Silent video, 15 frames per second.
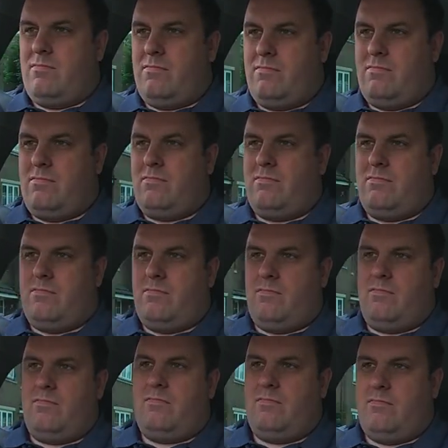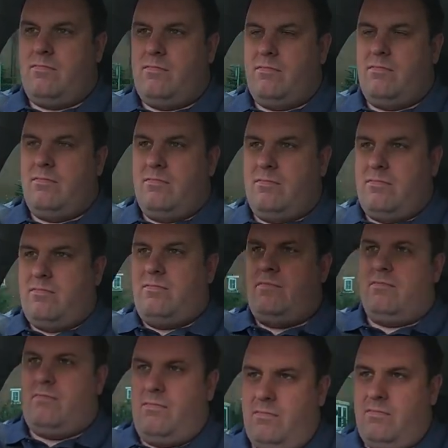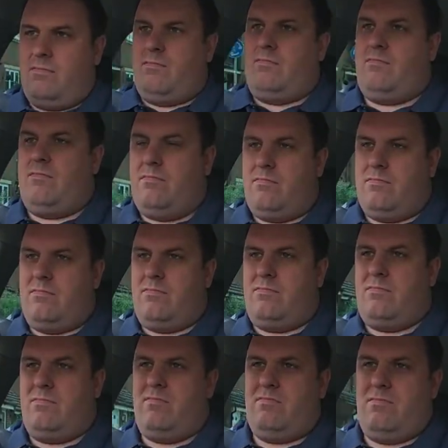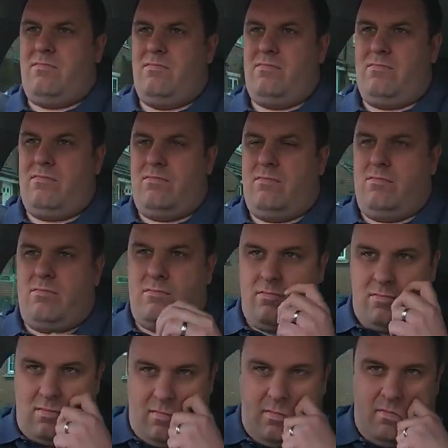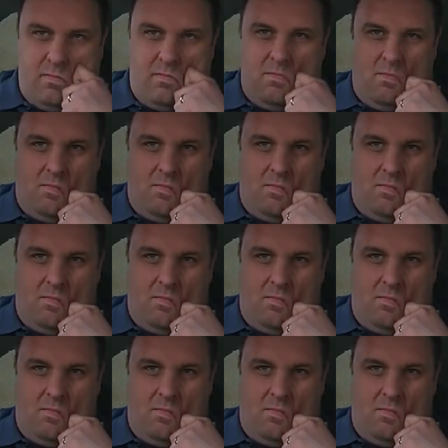(not speaking)